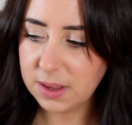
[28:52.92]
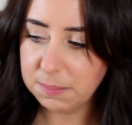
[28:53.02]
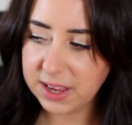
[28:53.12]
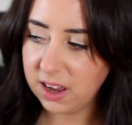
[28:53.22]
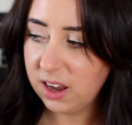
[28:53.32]

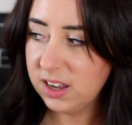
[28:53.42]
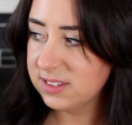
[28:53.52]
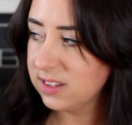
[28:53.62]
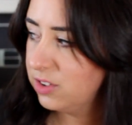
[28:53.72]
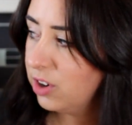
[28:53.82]

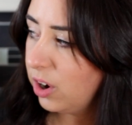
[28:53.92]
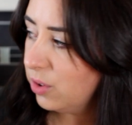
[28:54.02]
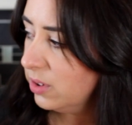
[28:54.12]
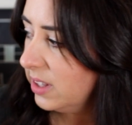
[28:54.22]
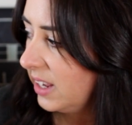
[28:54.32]
Because not
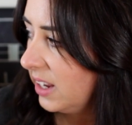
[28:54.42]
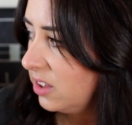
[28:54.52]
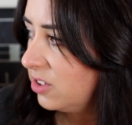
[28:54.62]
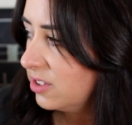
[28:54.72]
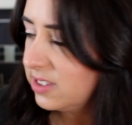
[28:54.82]

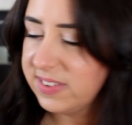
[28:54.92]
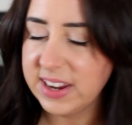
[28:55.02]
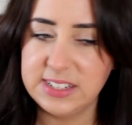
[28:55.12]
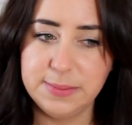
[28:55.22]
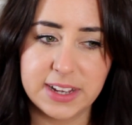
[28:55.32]
only does the
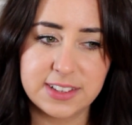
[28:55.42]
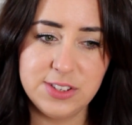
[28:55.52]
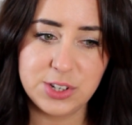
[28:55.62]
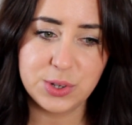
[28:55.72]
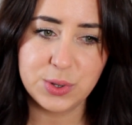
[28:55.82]

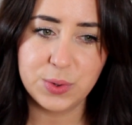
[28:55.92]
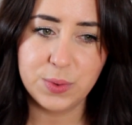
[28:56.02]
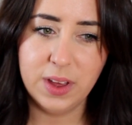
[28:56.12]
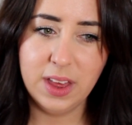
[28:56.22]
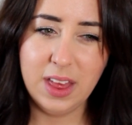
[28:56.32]
Vitamix
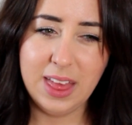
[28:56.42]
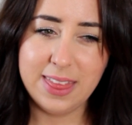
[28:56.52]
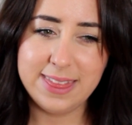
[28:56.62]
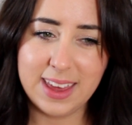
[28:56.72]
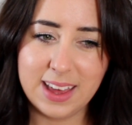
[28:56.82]
do
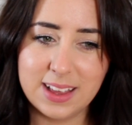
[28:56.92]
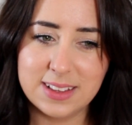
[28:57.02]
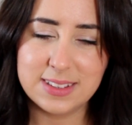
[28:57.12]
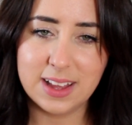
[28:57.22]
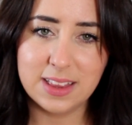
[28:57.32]

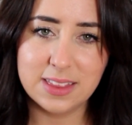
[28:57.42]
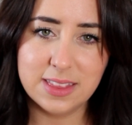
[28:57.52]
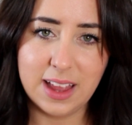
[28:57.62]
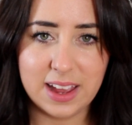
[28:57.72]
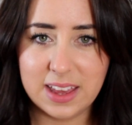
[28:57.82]
things
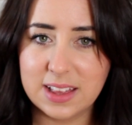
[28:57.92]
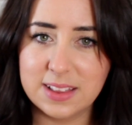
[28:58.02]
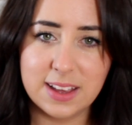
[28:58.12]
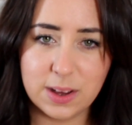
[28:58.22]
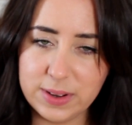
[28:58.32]

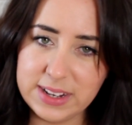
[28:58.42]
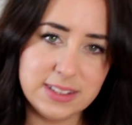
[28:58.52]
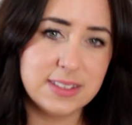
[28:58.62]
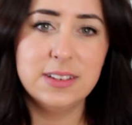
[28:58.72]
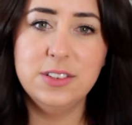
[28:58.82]
like
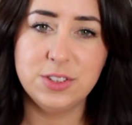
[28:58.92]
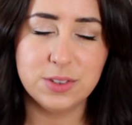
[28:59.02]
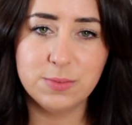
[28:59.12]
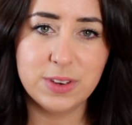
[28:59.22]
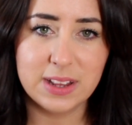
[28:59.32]
liquids and do
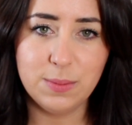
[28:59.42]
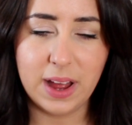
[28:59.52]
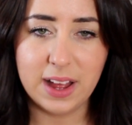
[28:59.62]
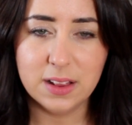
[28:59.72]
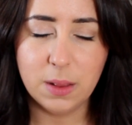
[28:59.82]
them really
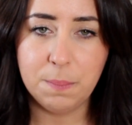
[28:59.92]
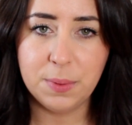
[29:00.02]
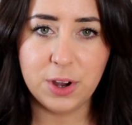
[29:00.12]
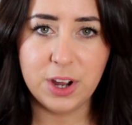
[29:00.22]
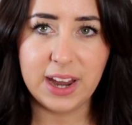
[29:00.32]
well,
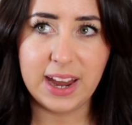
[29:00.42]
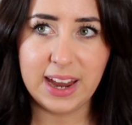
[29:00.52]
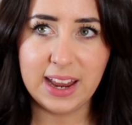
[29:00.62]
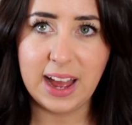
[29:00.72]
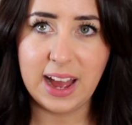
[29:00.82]
but it